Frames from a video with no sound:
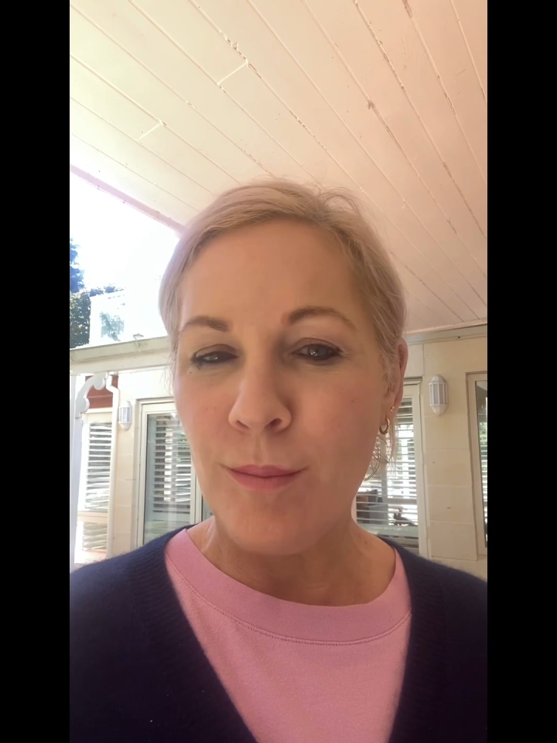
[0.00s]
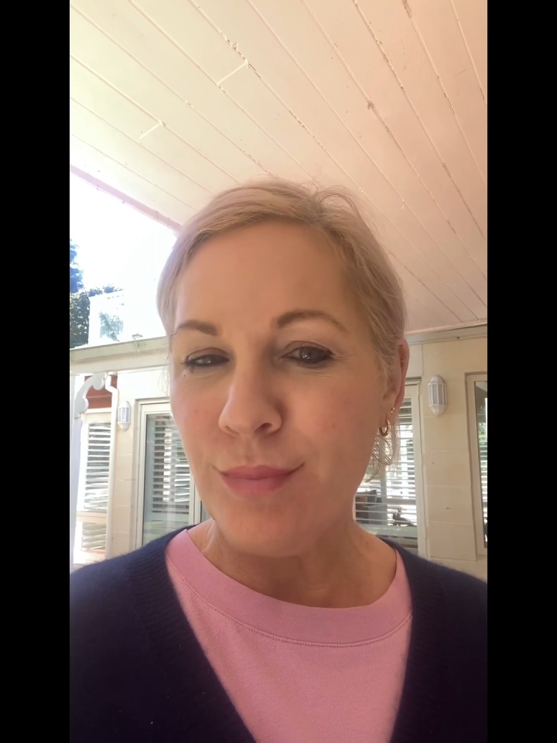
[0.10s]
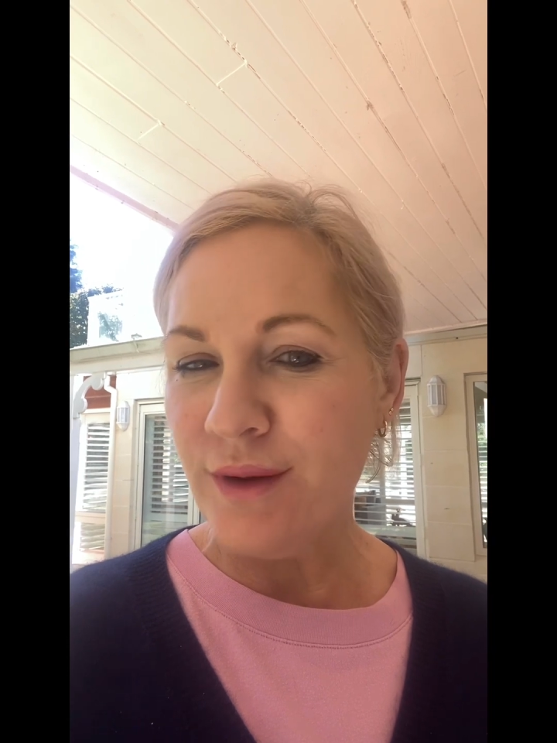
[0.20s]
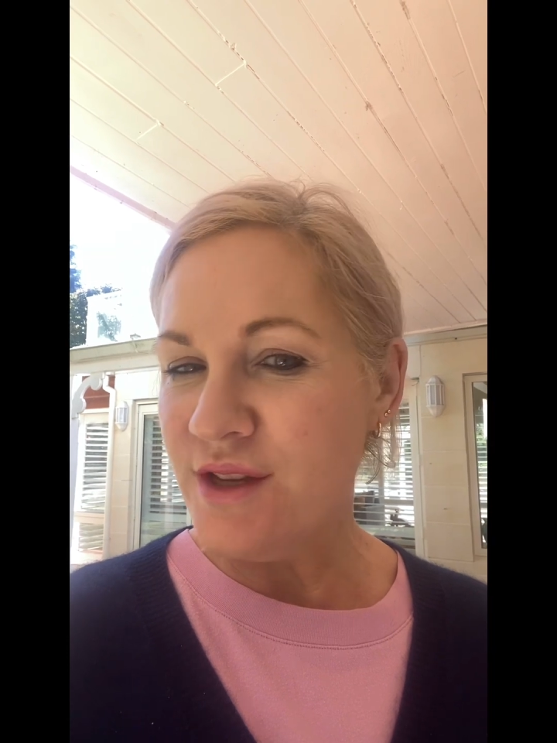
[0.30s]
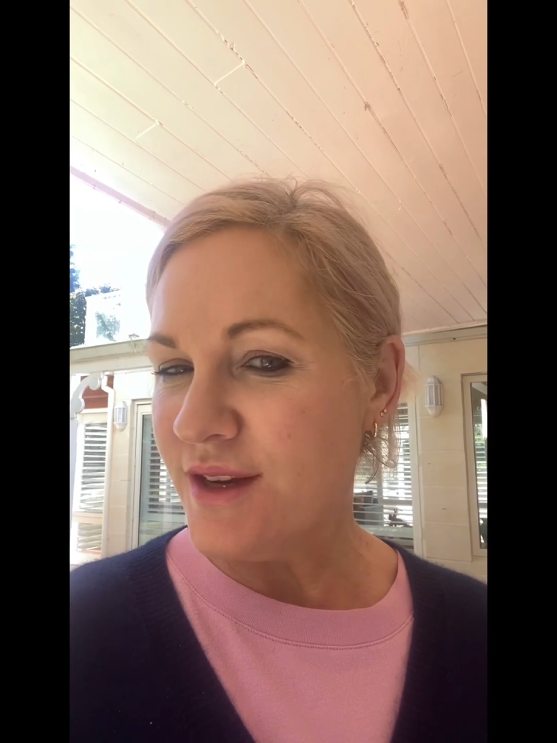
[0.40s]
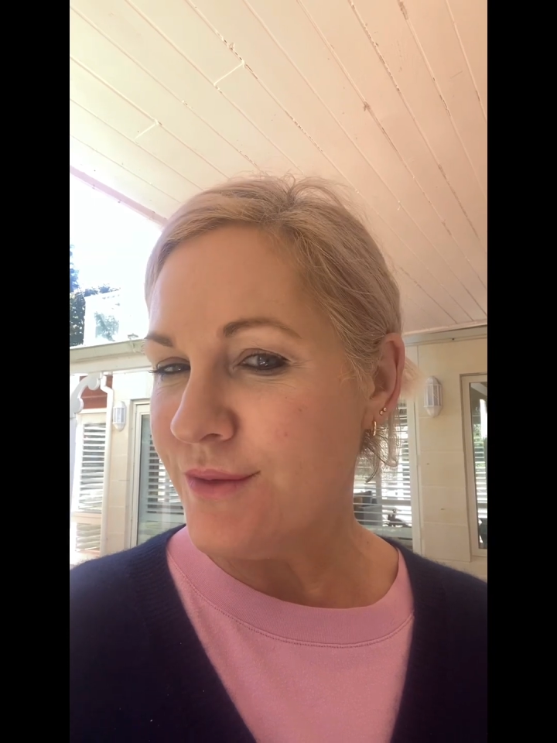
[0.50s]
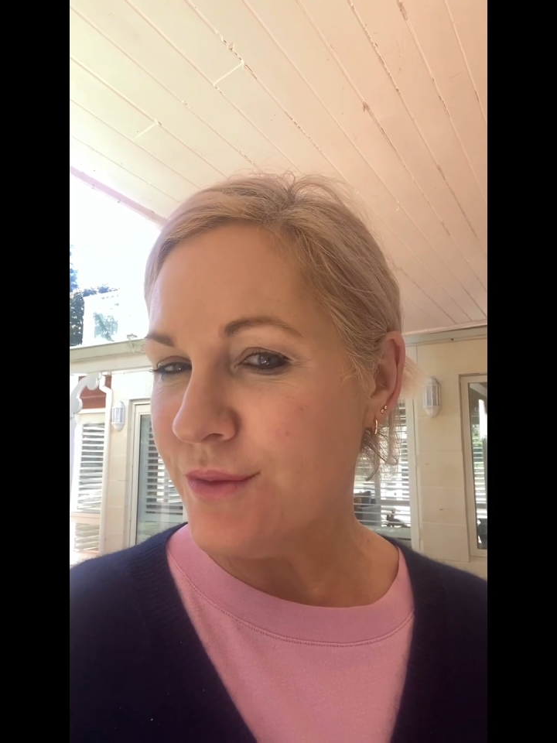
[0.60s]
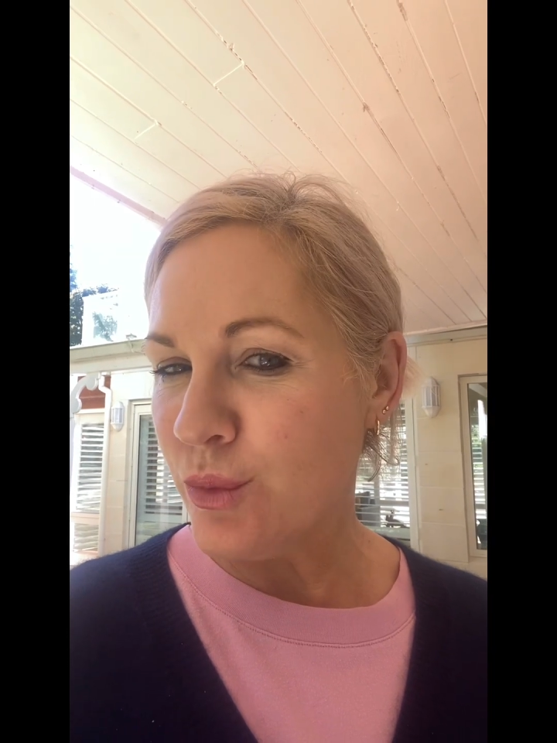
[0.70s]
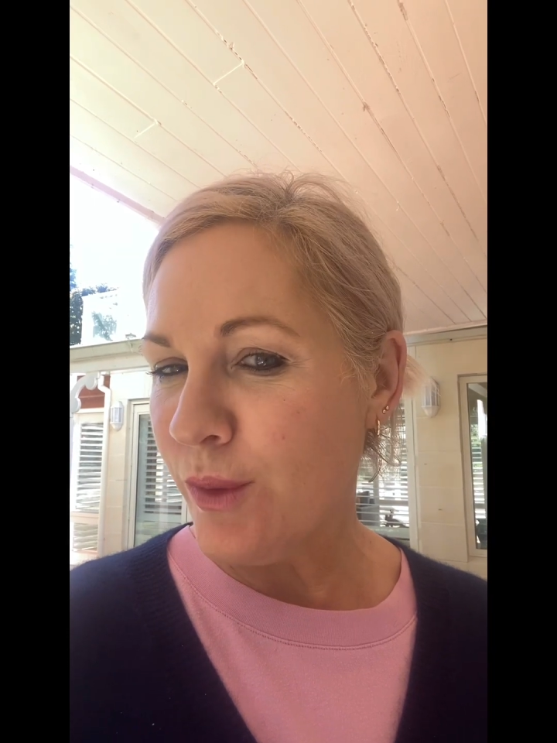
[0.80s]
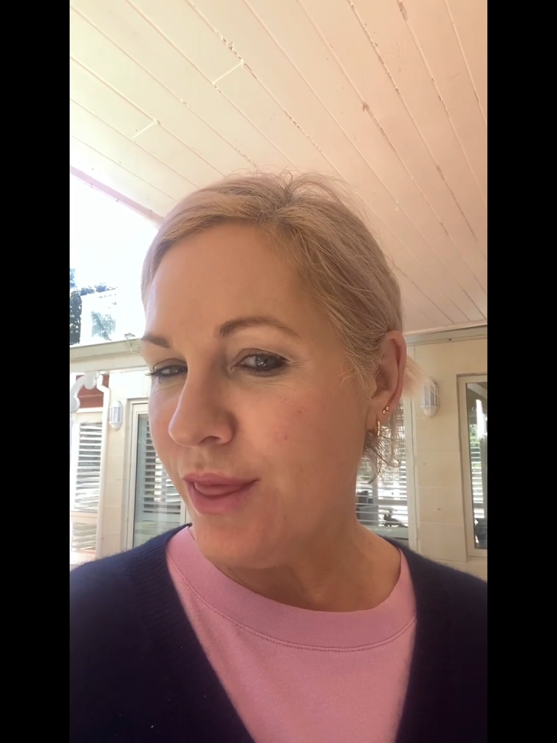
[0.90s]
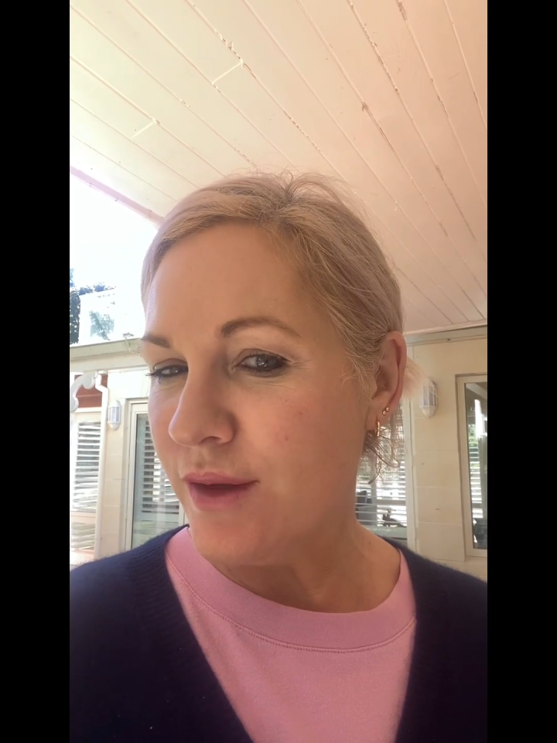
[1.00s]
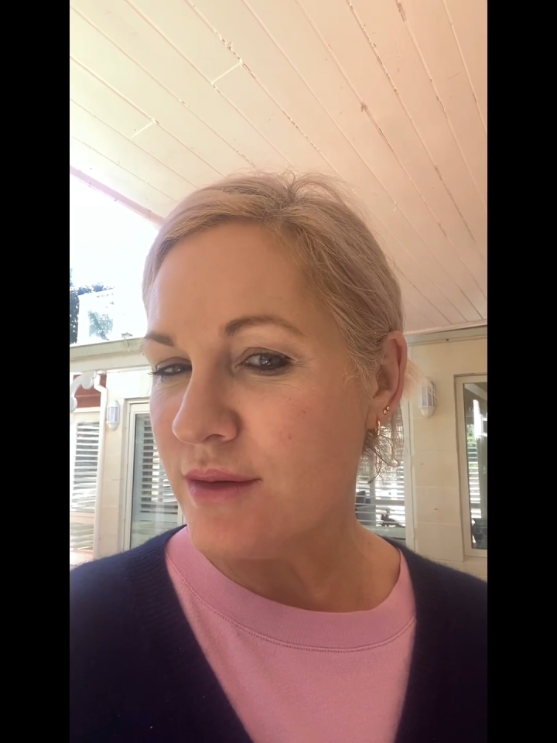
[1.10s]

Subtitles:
Pretty chuffed with the